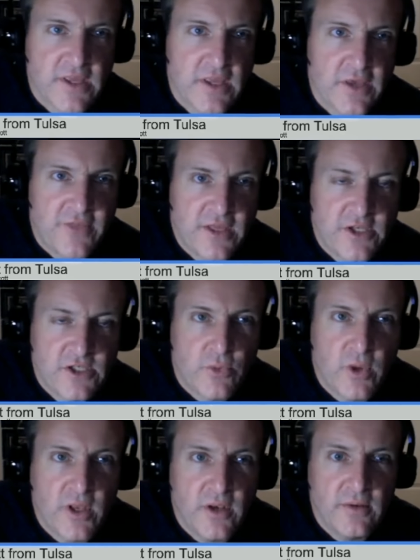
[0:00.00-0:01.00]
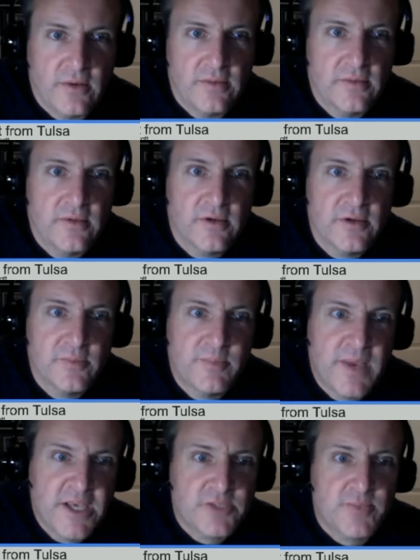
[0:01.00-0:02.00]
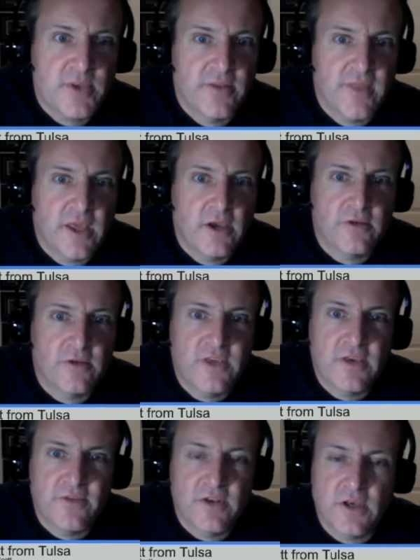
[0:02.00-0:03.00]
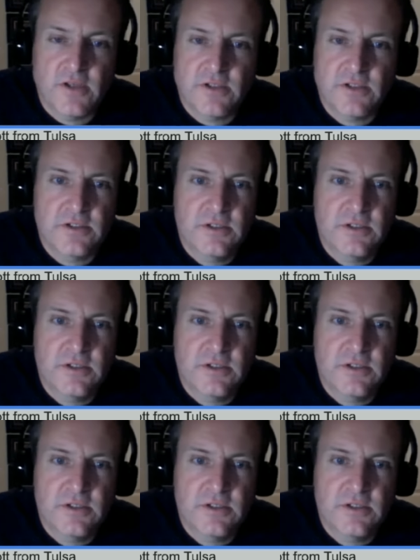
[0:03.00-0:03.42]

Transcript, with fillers: if they just went Bespin and they could have given us